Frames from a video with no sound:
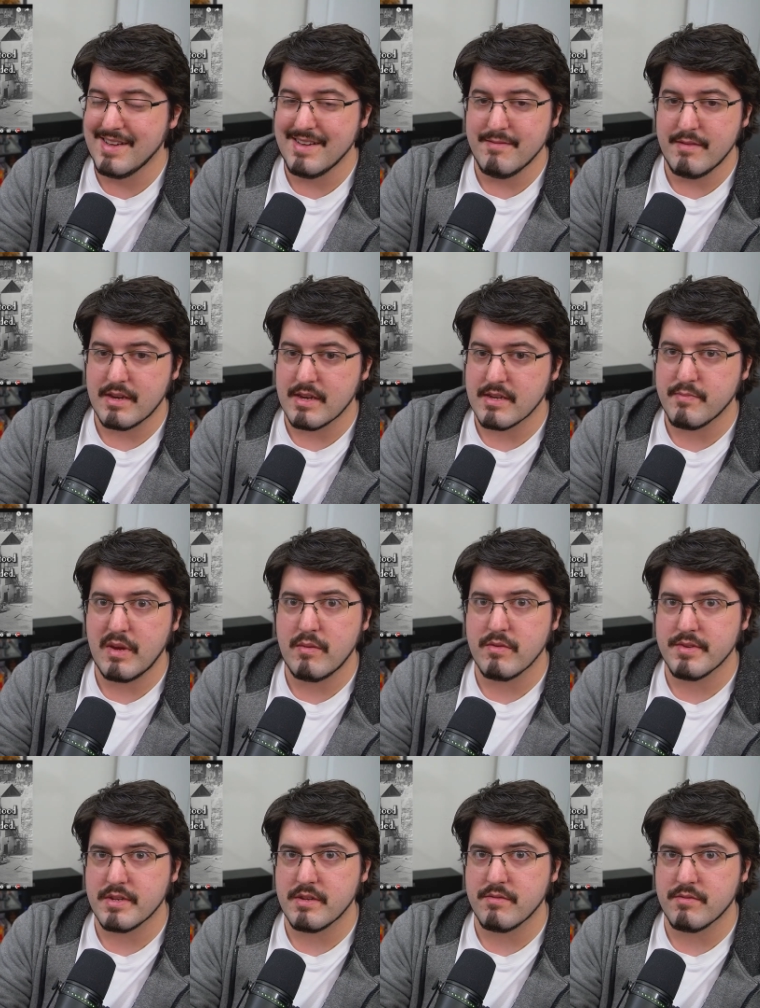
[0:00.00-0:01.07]
Because
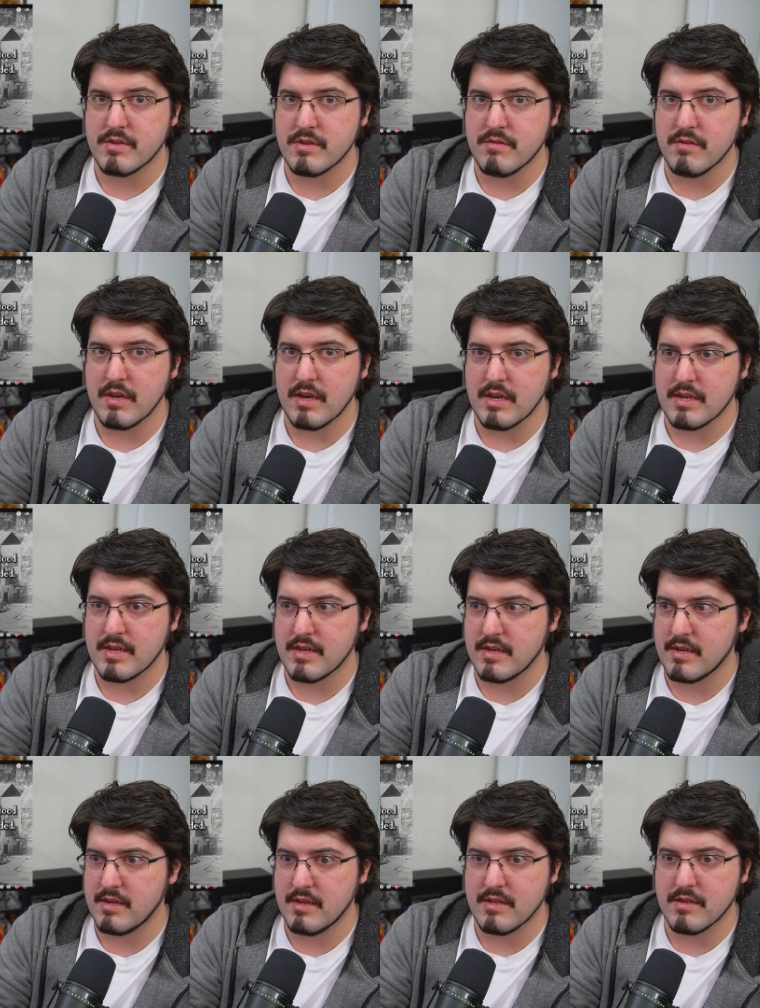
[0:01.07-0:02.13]
people still do that.
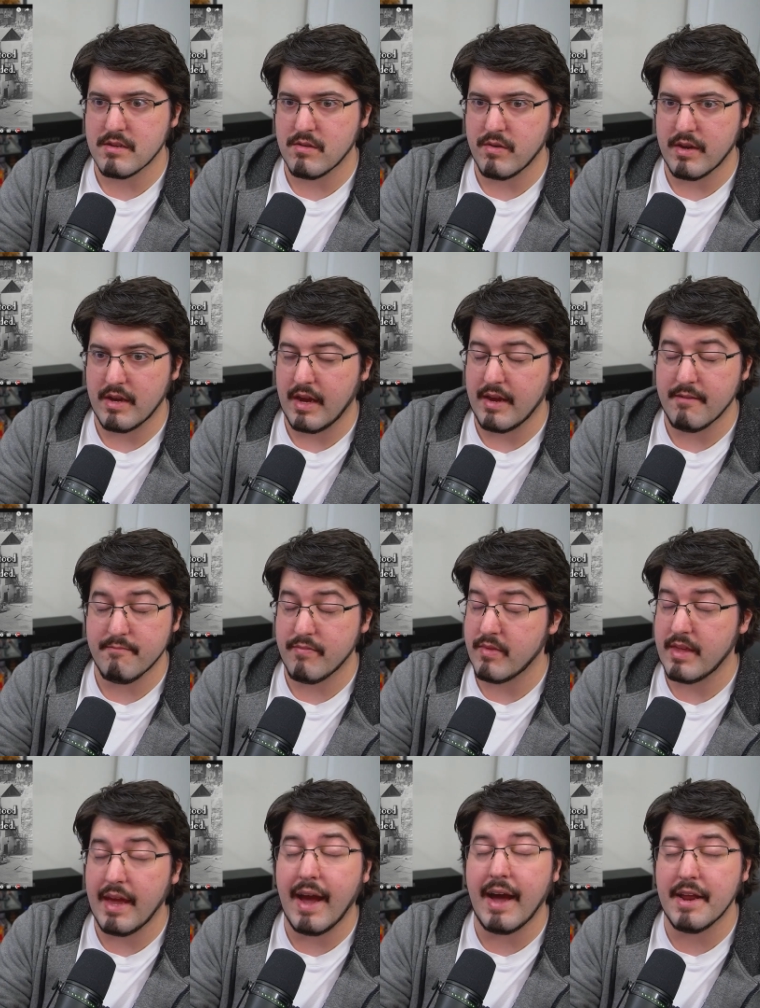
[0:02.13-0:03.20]
It's annoying.
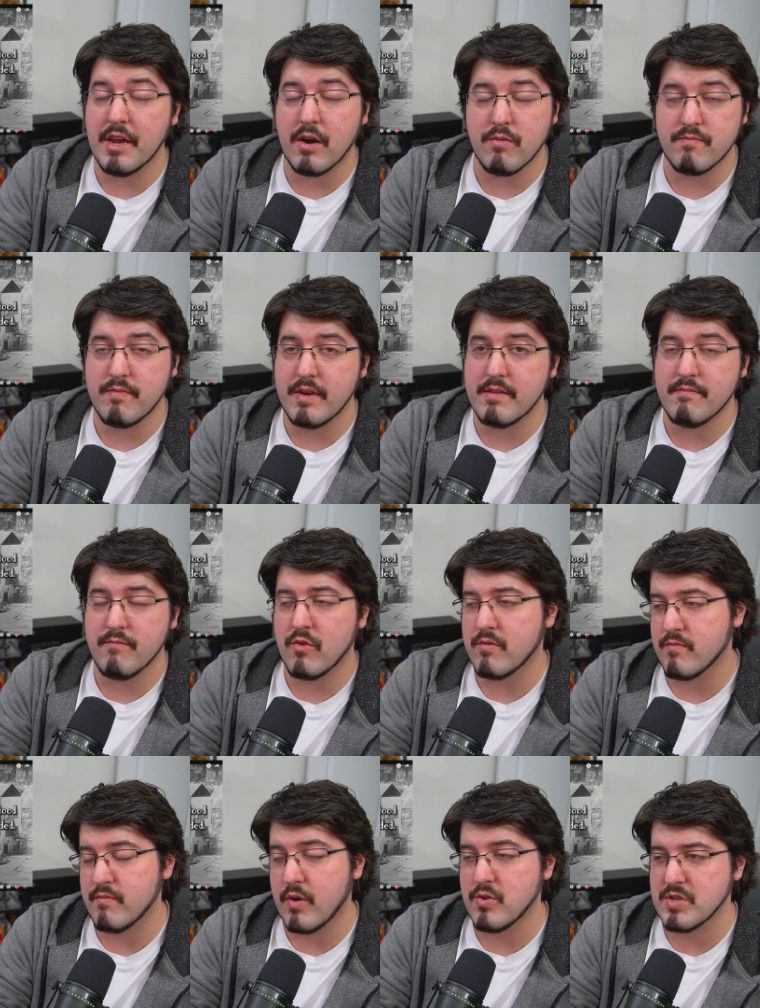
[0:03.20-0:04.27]
Yeah, I know. It,
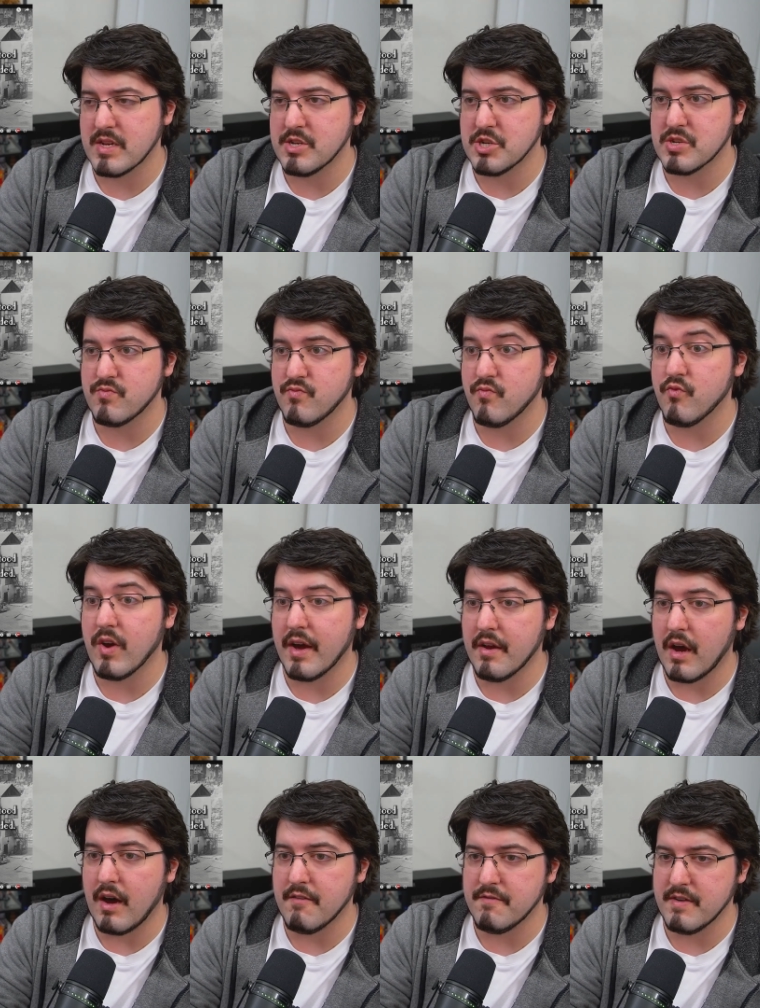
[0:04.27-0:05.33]
well, mostly it's just
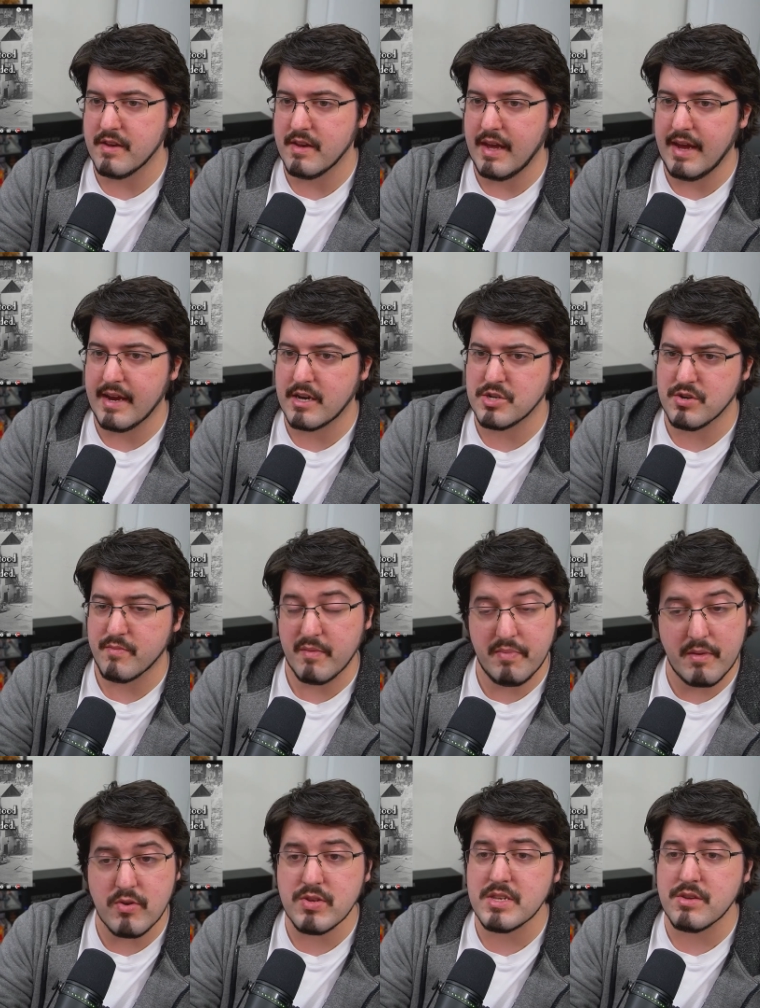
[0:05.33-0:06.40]
runoff and extra, but
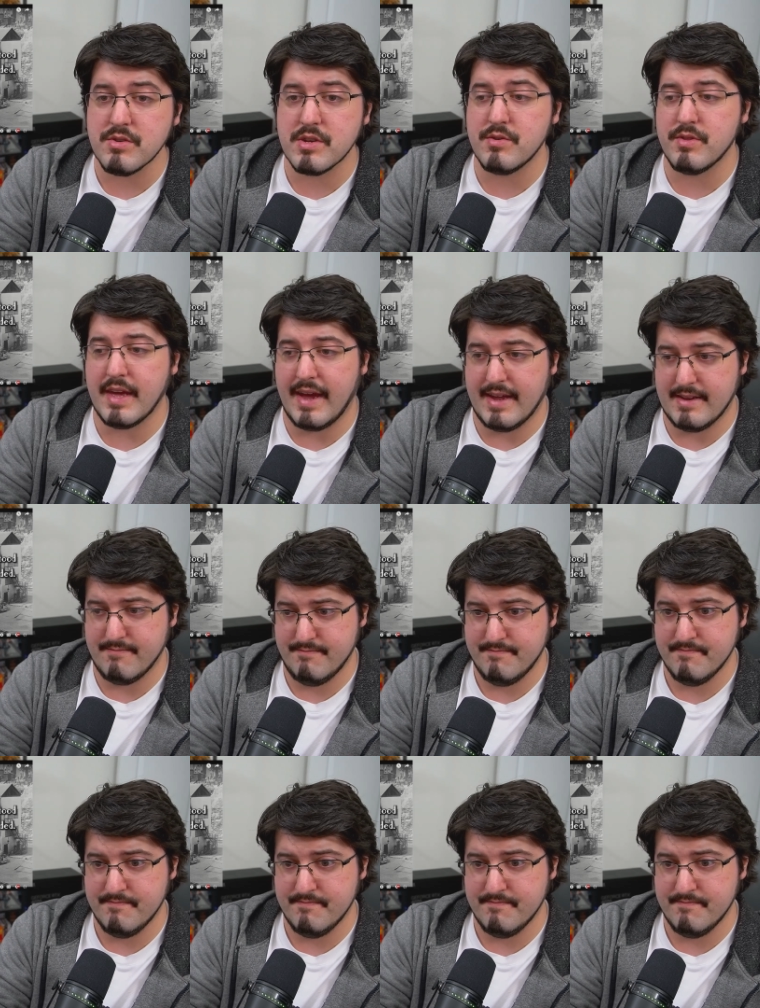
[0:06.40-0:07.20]
people still do that.